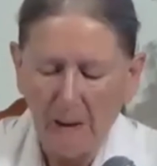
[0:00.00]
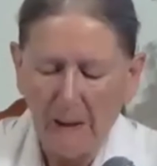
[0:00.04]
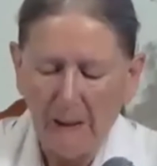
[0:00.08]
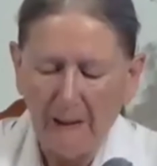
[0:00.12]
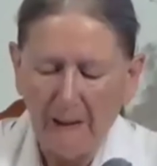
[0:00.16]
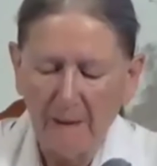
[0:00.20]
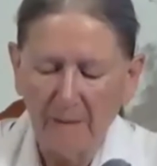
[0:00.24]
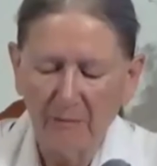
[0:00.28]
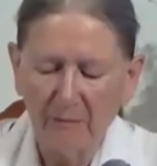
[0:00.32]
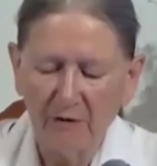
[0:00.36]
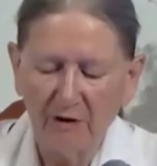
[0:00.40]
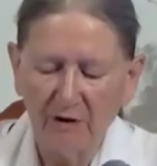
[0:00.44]

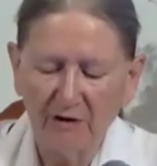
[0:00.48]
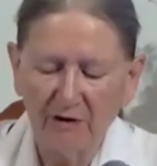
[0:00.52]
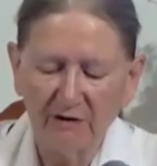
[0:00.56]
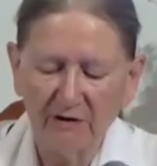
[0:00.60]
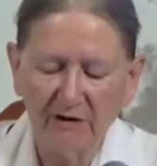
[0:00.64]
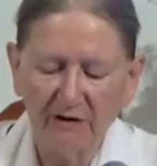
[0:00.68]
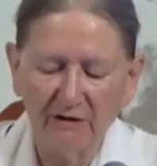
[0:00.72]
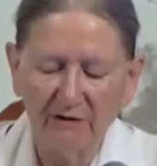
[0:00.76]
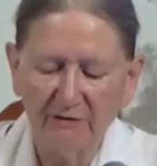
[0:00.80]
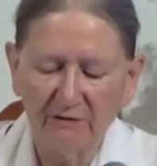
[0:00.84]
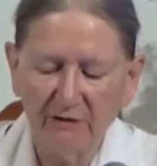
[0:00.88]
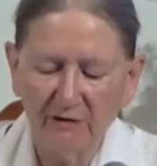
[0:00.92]
But
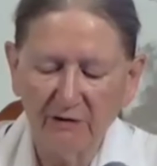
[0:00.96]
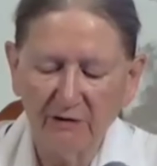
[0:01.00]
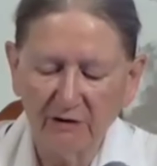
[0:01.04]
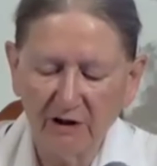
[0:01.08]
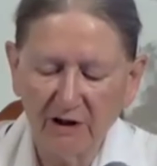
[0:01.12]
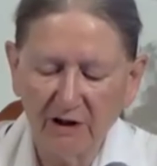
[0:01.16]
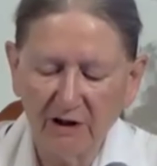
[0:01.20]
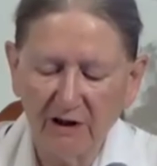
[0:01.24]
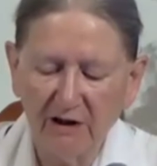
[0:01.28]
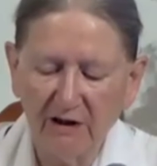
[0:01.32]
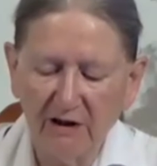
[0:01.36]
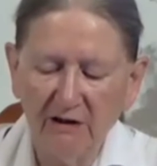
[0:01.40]
if you're
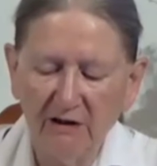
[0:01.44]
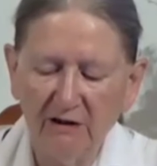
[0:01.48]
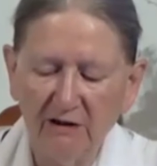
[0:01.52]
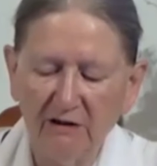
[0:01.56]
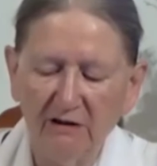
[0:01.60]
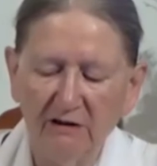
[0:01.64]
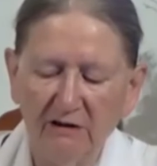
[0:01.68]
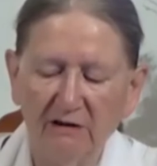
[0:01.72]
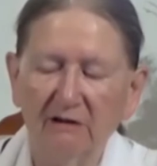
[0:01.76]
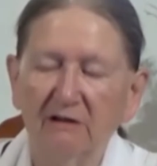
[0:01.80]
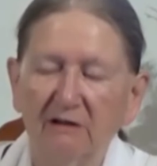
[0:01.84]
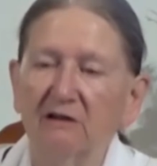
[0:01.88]

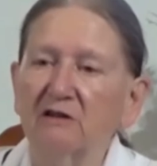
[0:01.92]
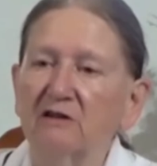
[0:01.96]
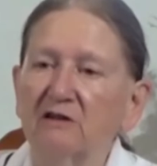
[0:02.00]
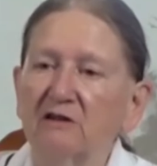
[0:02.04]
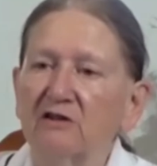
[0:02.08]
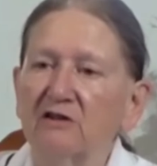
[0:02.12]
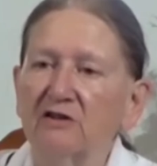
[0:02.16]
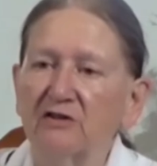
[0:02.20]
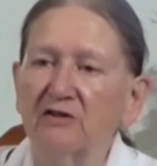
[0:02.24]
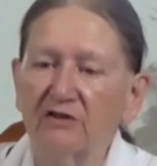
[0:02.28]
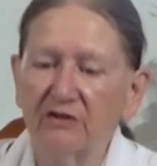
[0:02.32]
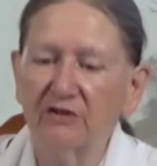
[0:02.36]
keen
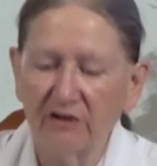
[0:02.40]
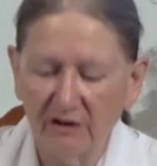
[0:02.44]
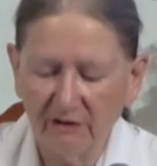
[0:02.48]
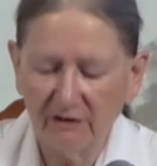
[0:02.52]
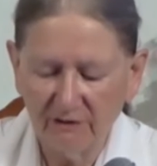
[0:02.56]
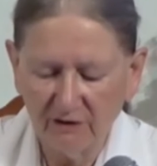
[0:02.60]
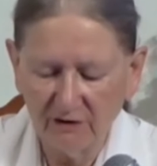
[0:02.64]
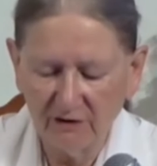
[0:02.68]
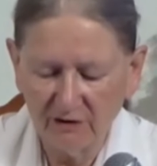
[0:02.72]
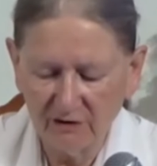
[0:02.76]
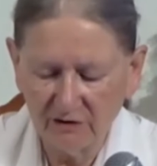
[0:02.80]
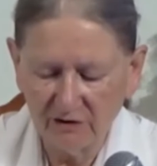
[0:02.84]
to see
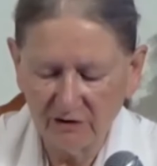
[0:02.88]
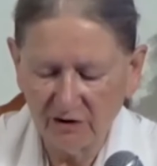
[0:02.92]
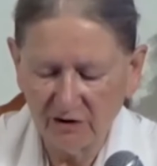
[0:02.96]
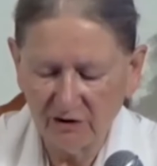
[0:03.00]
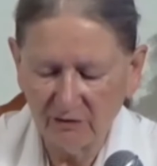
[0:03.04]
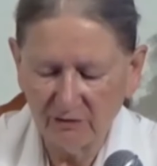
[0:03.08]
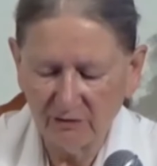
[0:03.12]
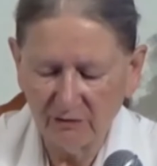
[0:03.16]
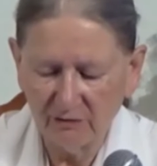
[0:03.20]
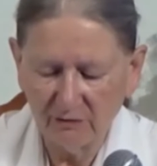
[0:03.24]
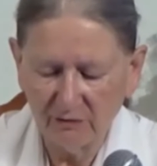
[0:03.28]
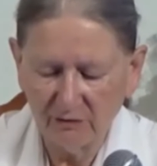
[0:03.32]

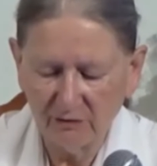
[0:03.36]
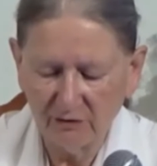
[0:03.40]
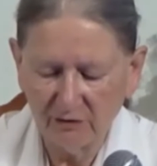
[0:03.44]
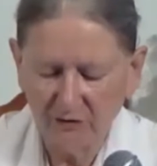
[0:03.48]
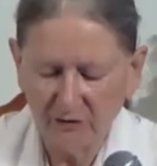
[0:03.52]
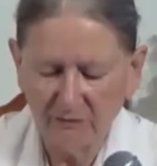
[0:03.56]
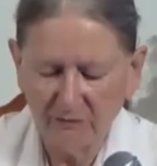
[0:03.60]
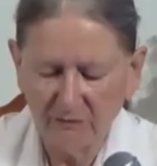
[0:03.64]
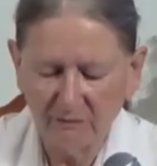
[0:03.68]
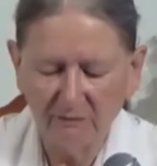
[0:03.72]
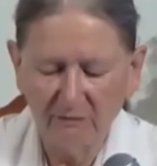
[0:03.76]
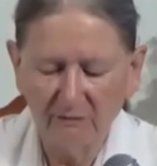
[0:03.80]
virtues,
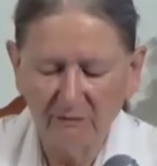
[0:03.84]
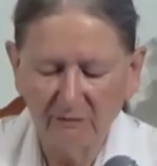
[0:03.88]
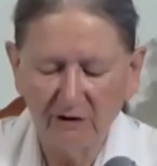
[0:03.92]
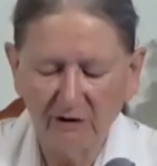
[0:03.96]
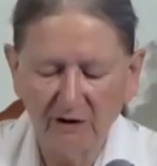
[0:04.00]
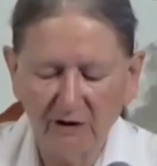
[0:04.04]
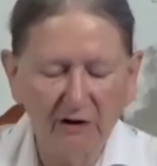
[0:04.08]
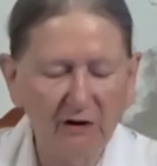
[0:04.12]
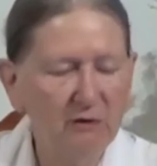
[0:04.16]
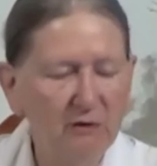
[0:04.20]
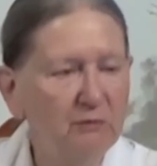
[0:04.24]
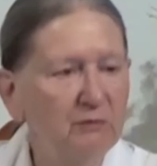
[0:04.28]

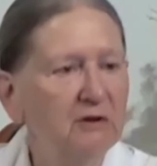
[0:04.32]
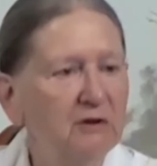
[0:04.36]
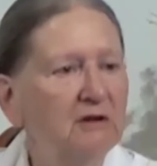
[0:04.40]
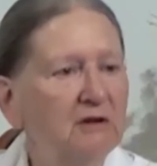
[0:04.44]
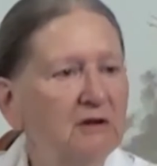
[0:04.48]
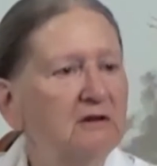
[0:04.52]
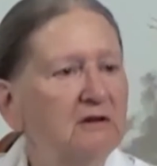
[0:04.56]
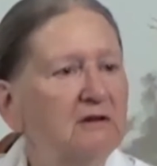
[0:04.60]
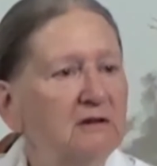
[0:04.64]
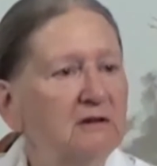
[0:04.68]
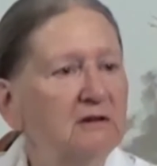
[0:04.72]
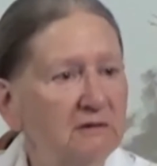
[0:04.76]
then you
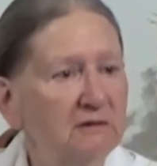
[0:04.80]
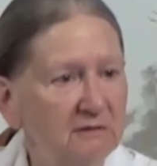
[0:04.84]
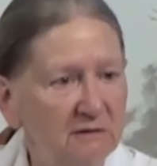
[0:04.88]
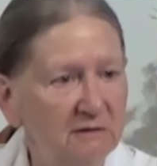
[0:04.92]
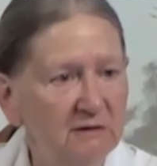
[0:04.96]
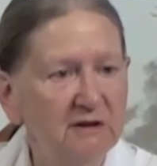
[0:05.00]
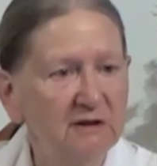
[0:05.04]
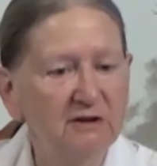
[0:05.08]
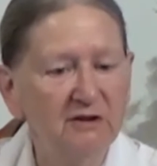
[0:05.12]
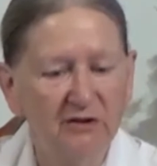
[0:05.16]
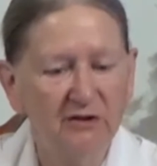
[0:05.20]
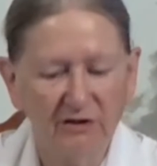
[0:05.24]
will
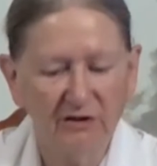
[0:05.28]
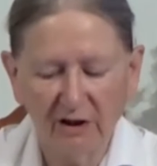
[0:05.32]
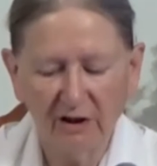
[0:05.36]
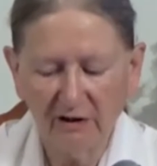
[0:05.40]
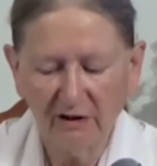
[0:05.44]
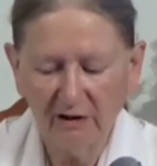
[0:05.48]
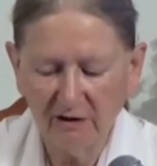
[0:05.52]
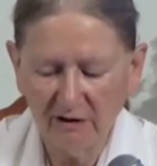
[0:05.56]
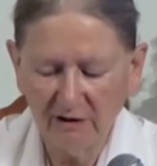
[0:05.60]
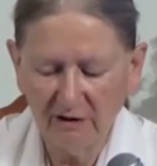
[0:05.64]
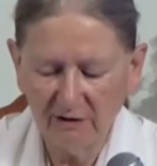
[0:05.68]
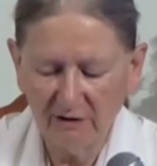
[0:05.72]

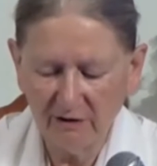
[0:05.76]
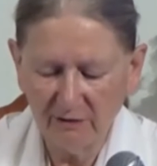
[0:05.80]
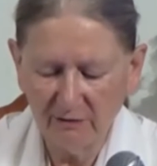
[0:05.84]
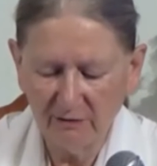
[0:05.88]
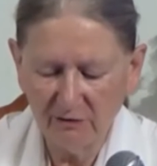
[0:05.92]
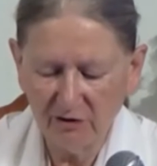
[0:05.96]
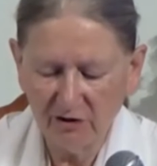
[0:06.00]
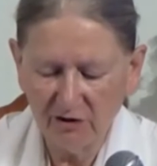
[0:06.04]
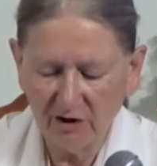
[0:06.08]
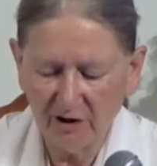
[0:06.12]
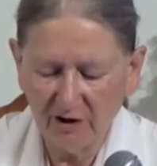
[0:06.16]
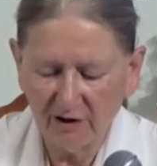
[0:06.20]
stay
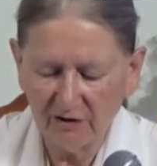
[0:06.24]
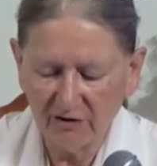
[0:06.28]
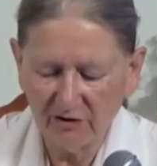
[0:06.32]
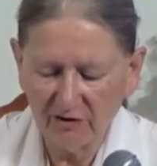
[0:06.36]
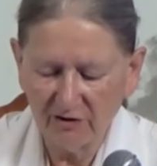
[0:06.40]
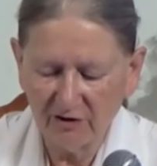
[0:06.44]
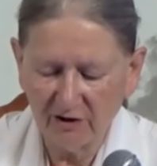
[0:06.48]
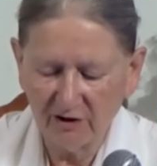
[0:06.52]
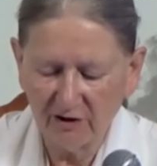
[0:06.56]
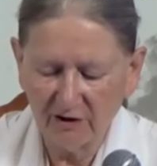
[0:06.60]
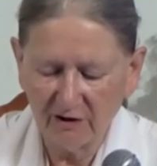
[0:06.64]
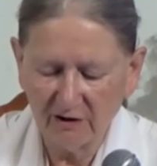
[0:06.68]

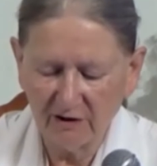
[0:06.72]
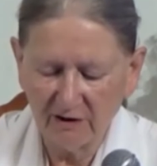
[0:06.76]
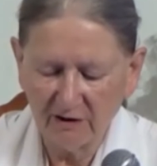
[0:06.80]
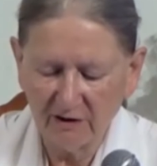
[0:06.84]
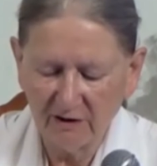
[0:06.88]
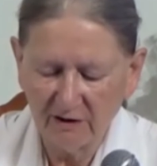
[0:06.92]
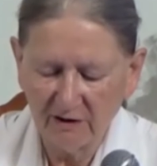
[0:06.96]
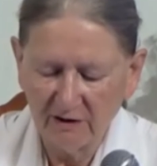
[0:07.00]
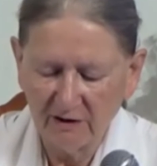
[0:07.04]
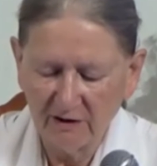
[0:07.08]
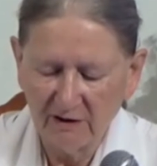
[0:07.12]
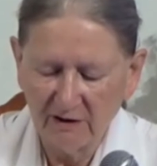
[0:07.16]
enthusiastic
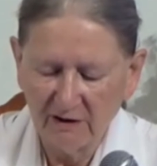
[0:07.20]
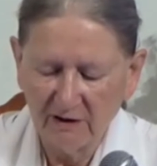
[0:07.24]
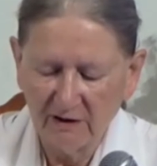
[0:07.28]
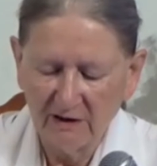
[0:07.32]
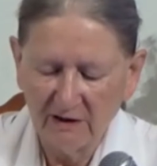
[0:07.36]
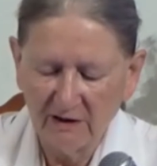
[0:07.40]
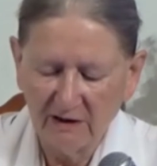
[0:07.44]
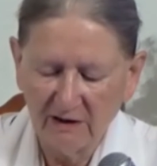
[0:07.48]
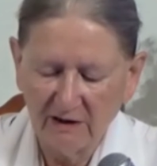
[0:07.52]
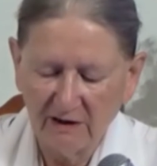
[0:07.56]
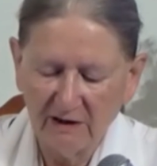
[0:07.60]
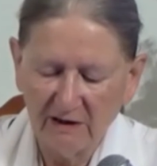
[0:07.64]

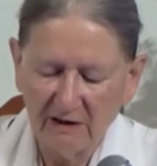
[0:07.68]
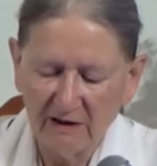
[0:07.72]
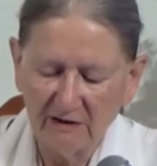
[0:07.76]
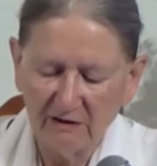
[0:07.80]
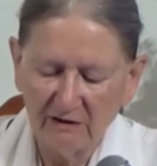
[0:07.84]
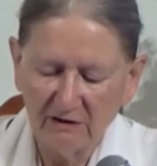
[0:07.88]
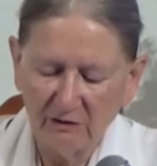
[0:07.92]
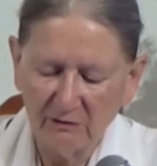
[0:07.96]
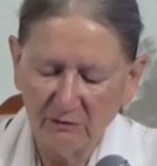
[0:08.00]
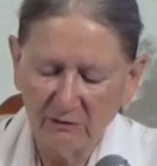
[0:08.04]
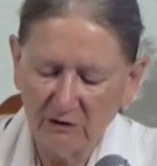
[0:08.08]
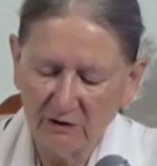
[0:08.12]
and
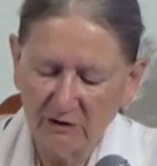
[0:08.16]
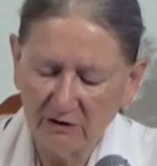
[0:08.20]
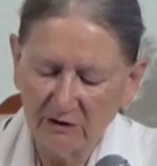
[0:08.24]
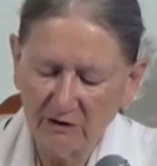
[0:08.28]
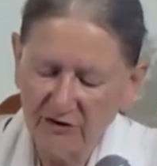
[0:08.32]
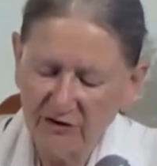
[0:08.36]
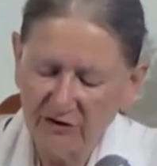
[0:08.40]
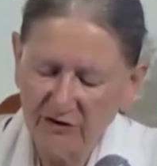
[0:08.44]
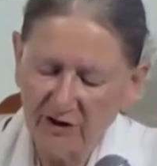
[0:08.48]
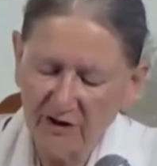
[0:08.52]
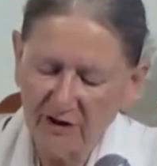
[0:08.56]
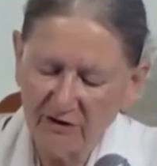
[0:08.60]
you will
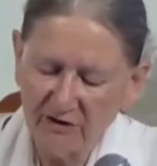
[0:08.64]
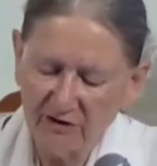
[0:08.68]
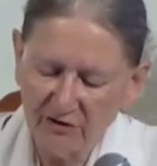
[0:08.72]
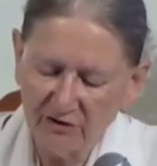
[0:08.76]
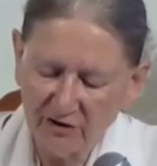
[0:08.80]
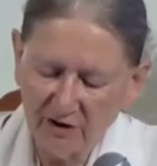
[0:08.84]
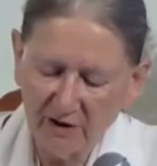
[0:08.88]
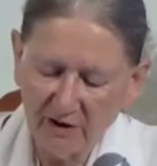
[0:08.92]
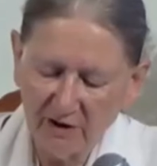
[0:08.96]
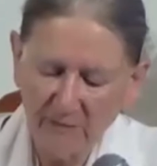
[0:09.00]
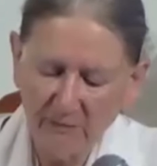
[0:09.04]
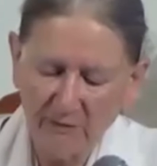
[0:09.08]
stay
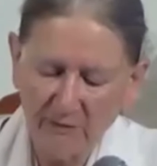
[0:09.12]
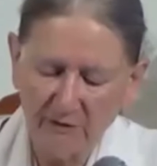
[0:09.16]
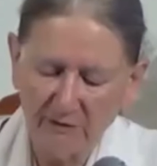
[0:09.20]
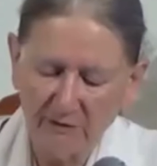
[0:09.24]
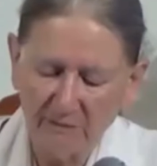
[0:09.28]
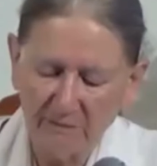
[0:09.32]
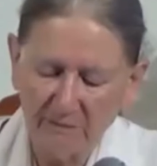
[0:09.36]
stable.